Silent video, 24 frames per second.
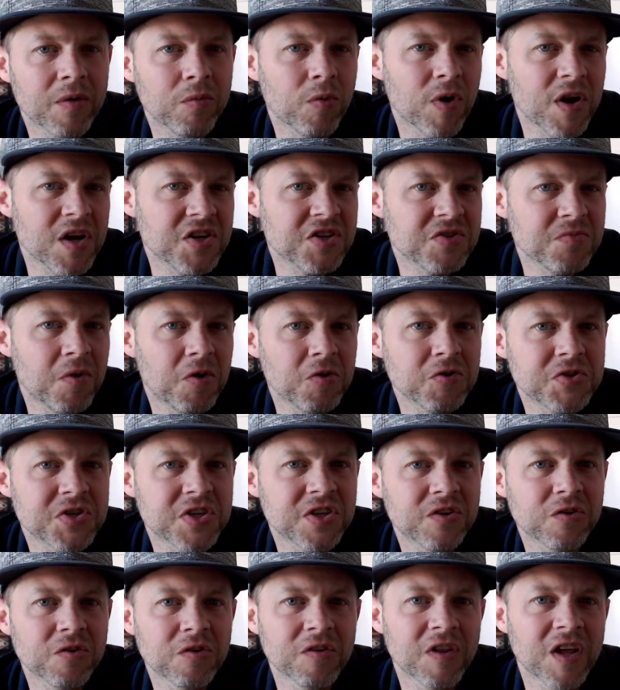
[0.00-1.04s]
range of
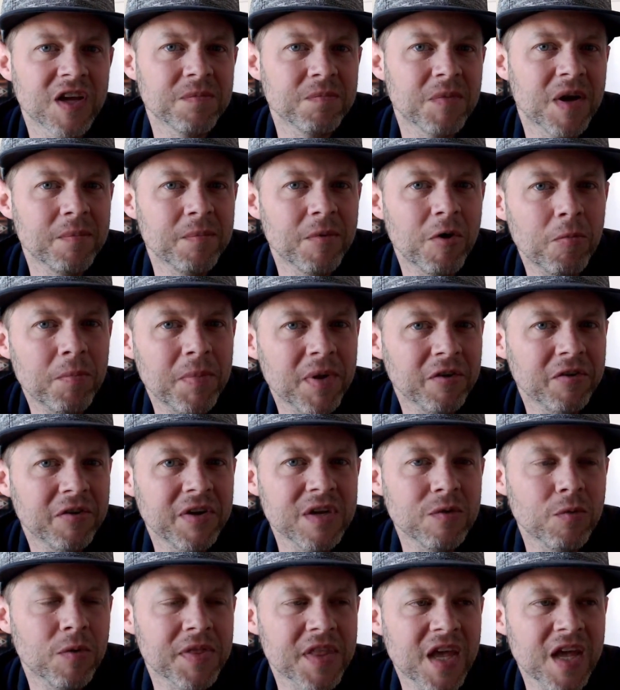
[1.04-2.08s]
motion or like my
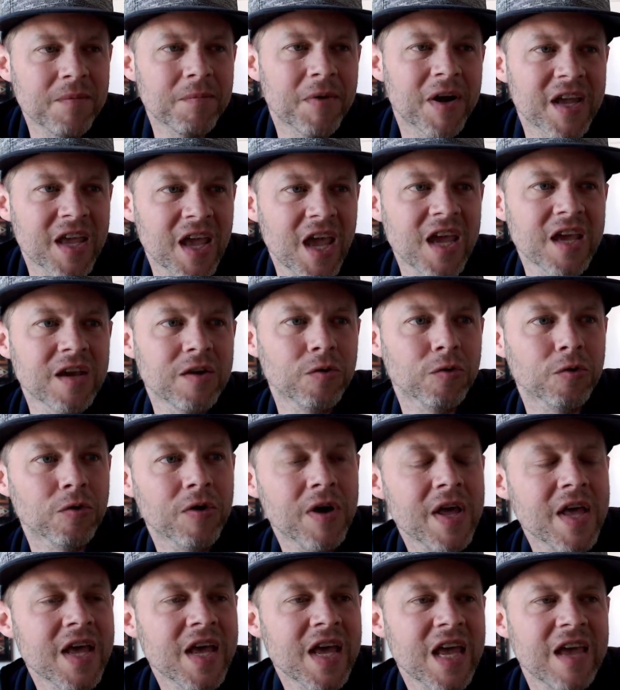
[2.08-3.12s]
mobility within my ankle